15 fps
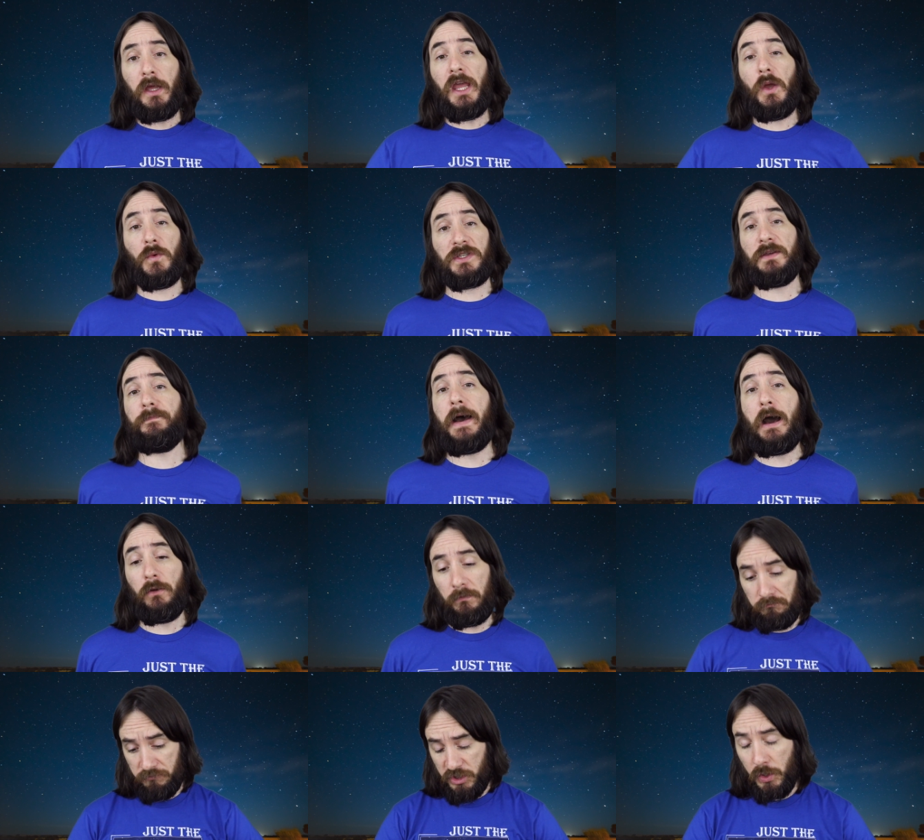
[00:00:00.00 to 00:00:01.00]
It was
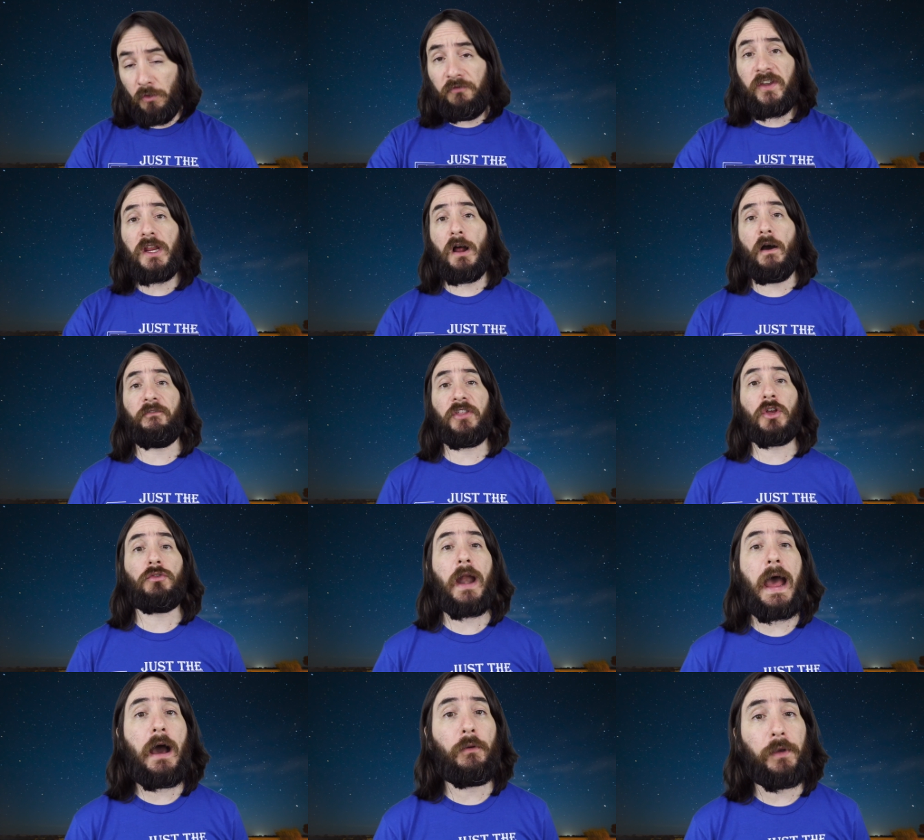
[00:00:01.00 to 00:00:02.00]
about 2 feet off the
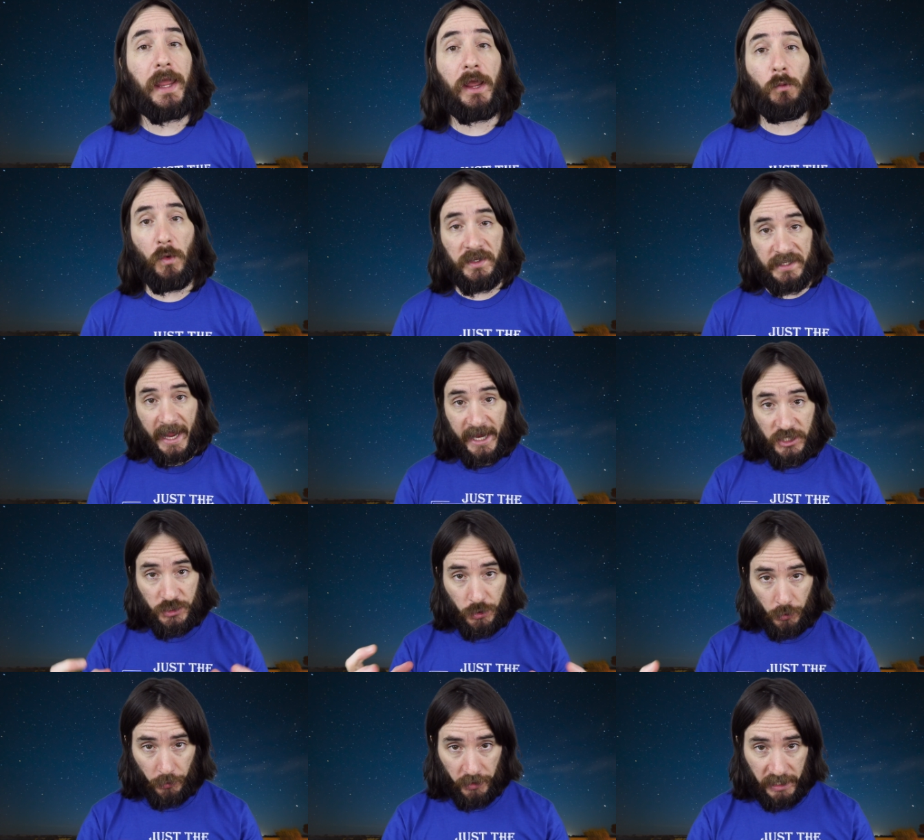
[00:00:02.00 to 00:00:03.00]
ground. It was a
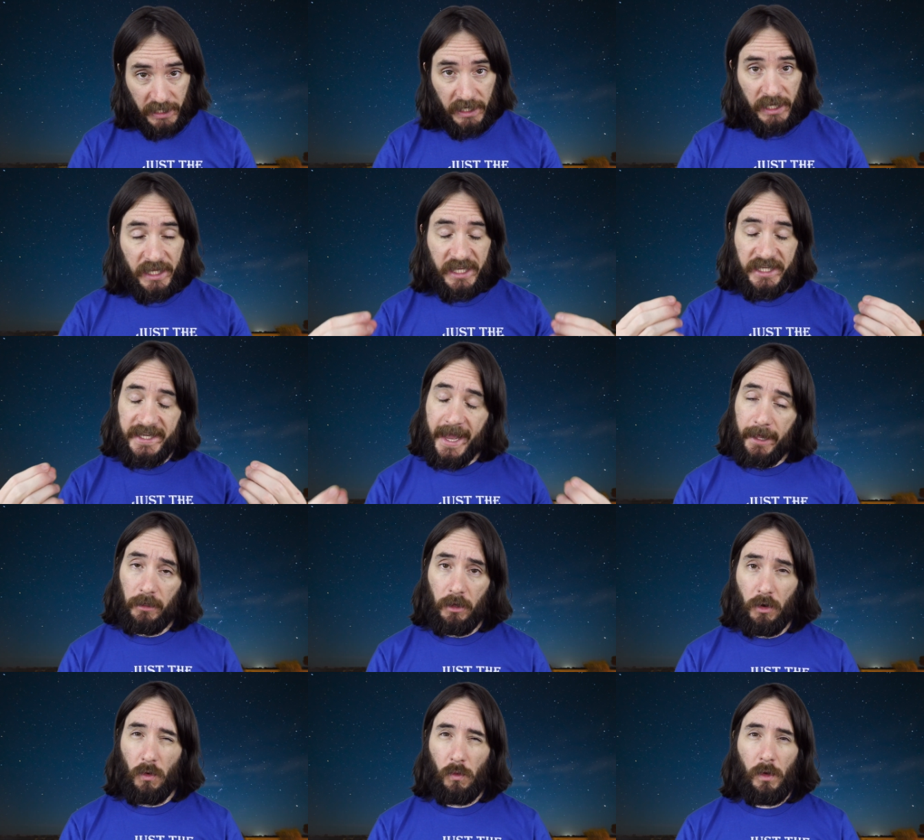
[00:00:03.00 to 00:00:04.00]
dirty
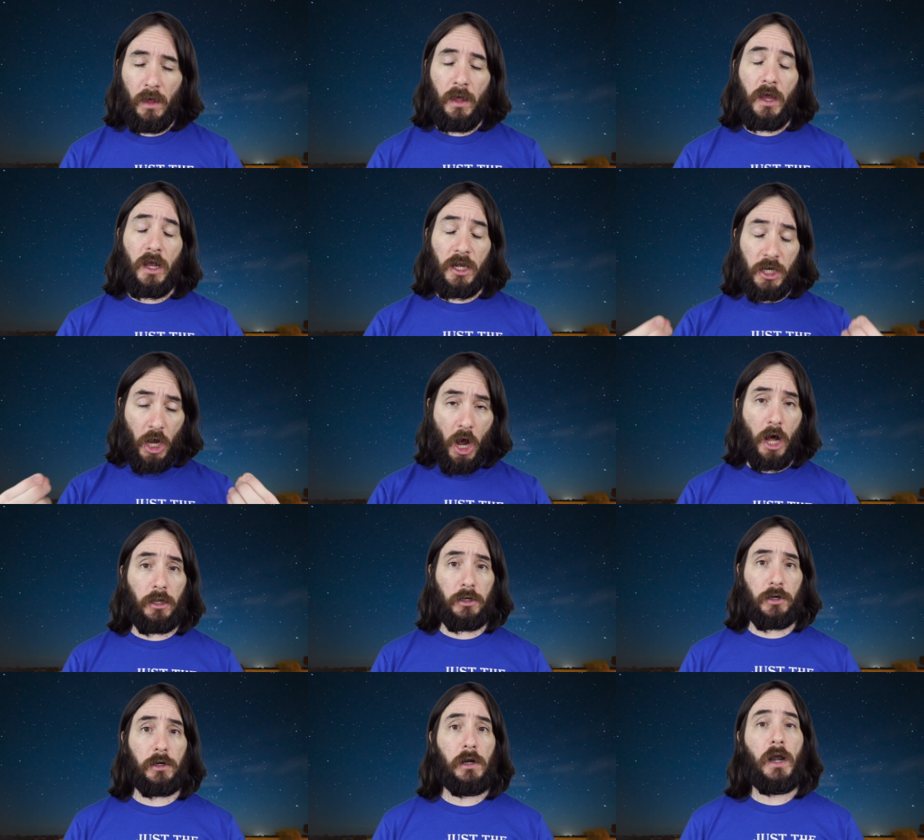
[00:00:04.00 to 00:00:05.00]
yellow
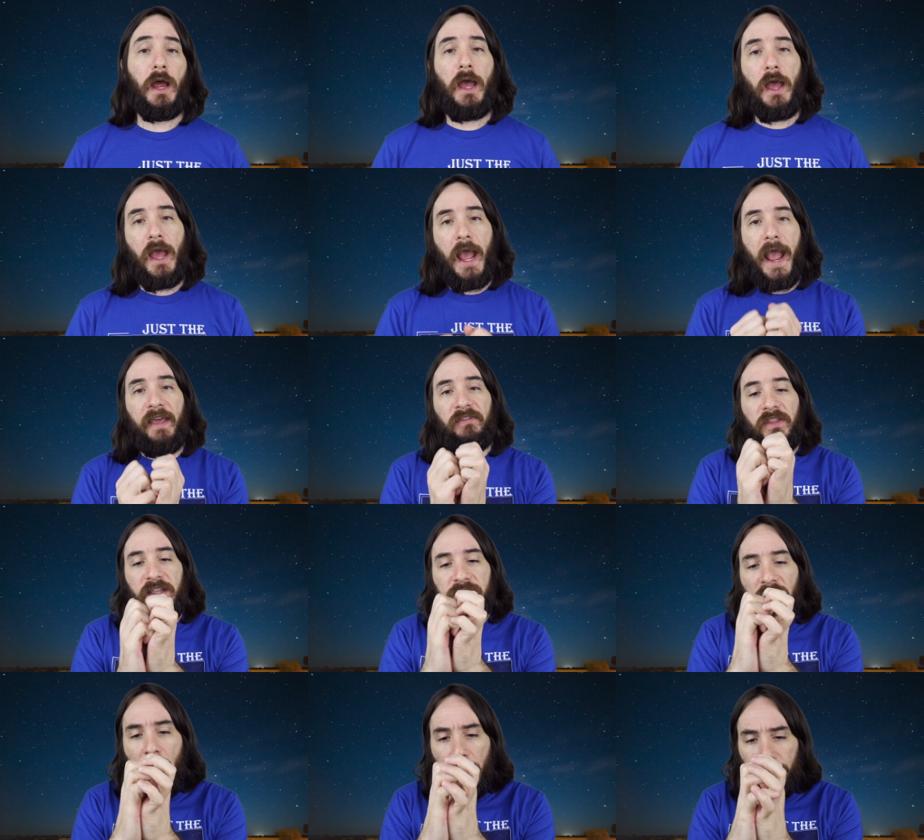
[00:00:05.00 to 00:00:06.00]
color, and the
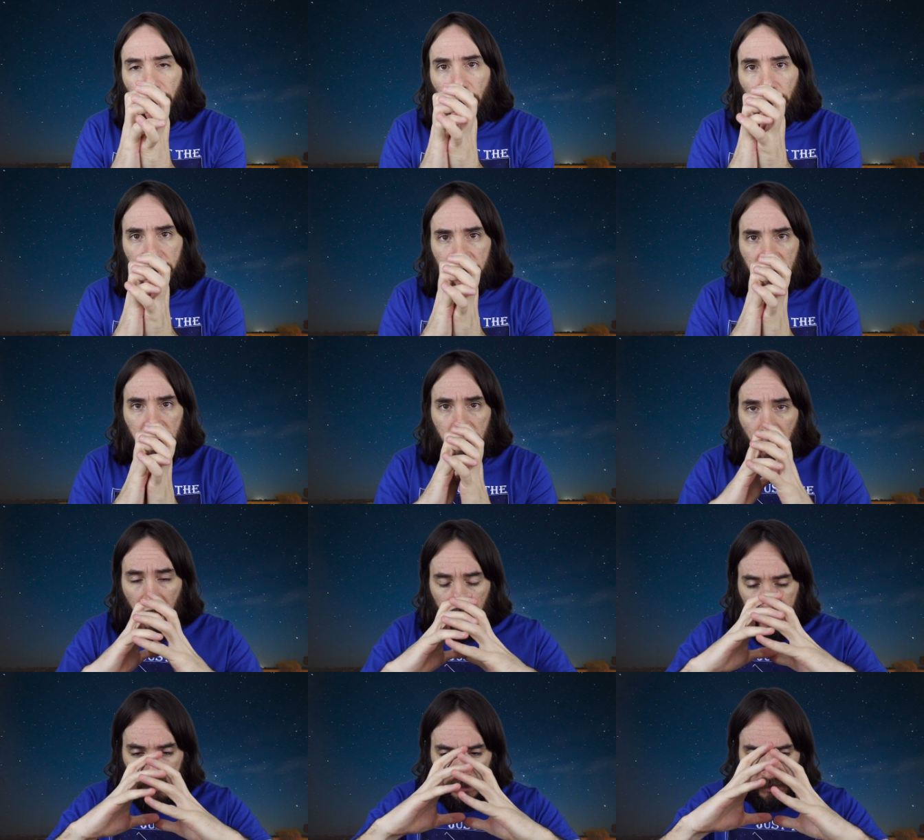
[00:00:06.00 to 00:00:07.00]
tunnel
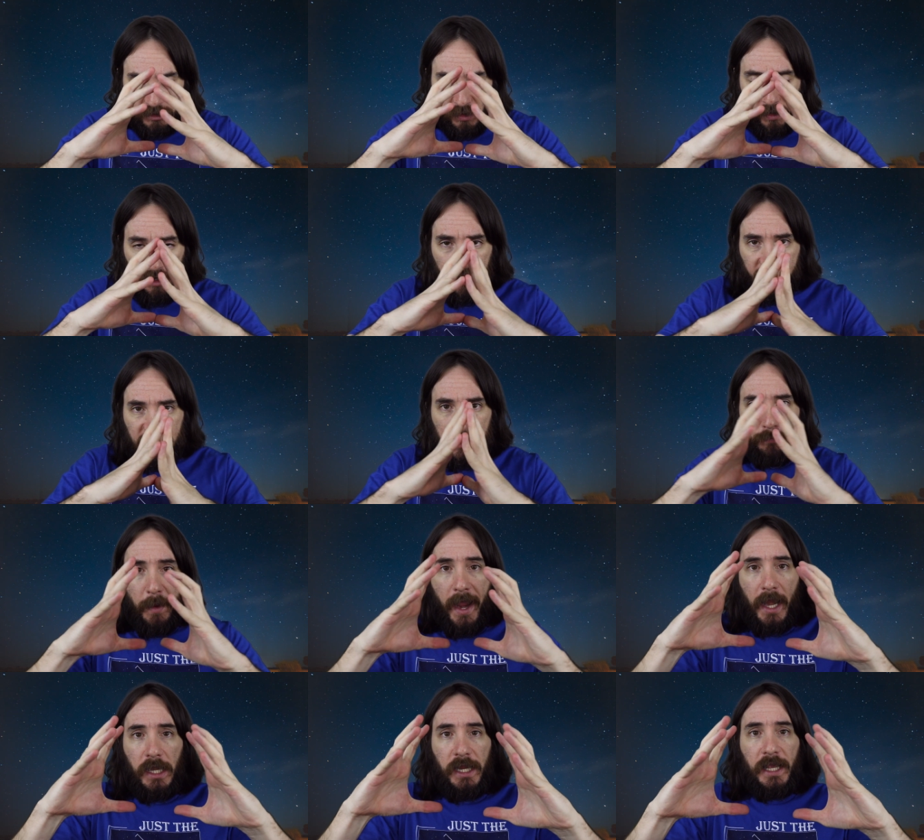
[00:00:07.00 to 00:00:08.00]
started
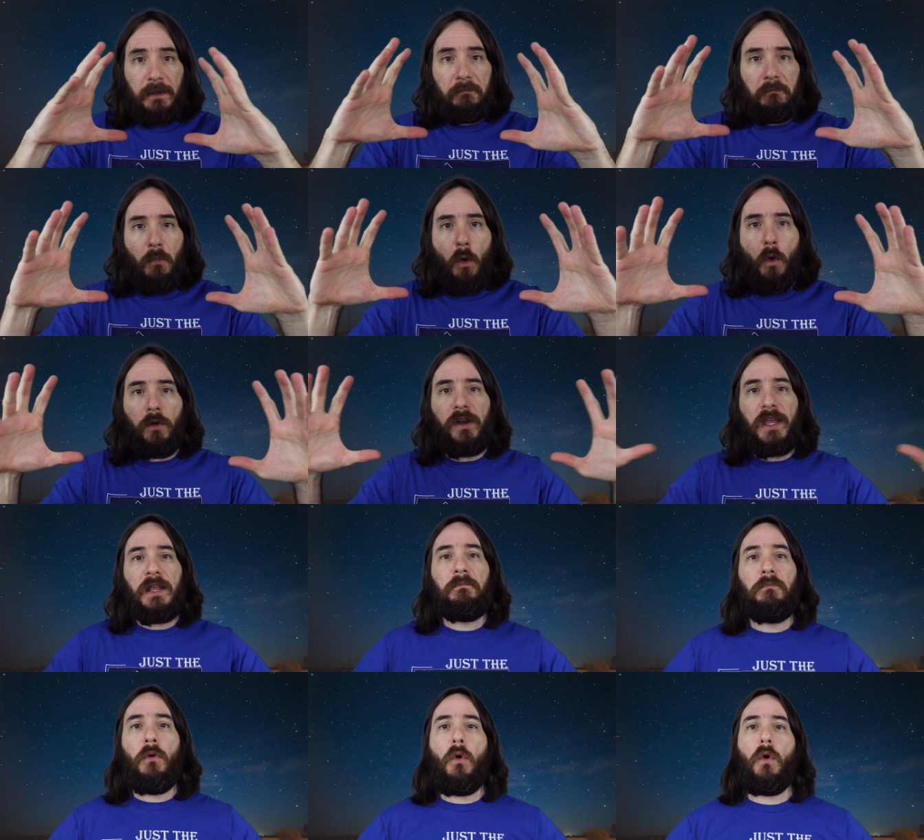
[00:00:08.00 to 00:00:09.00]
expanding more
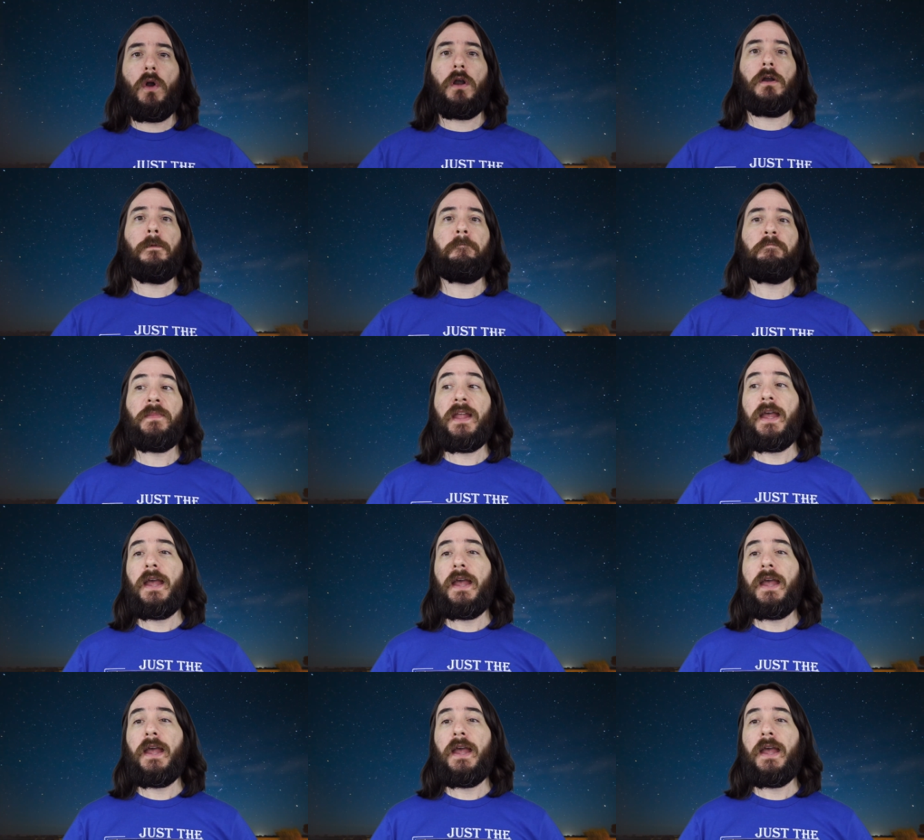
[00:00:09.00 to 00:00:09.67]
and more.